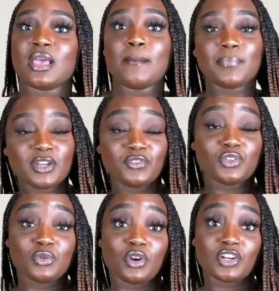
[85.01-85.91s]
But if you do
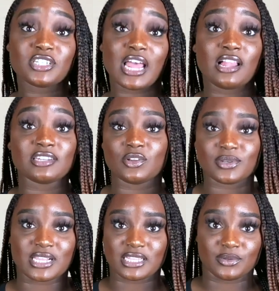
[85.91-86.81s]
know her style and know
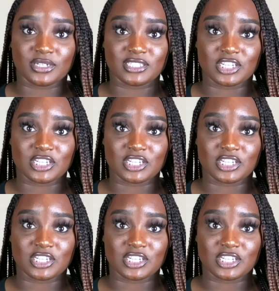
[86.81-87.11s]
exactly what it is that